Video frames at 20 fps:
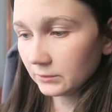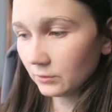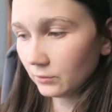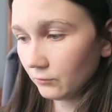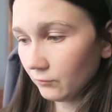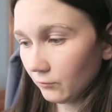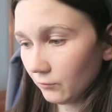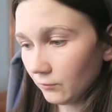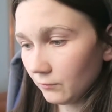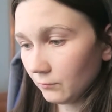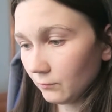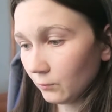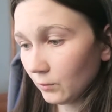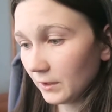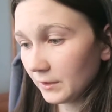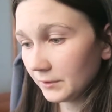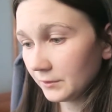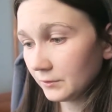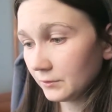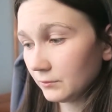So
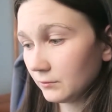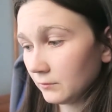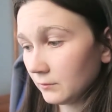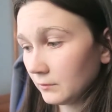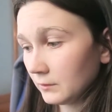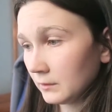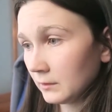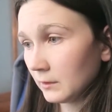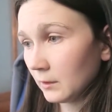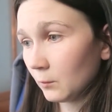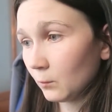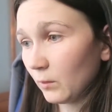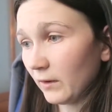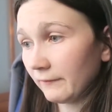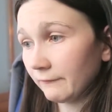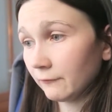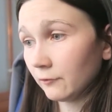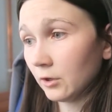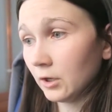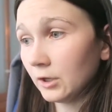when I'm
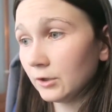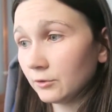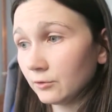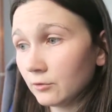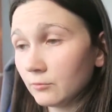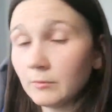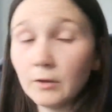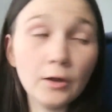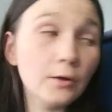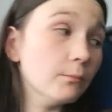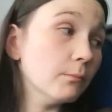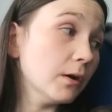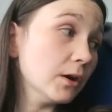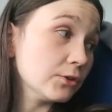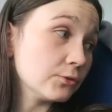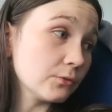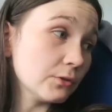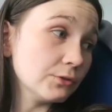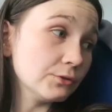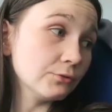waiting for her to come home,
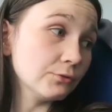might as well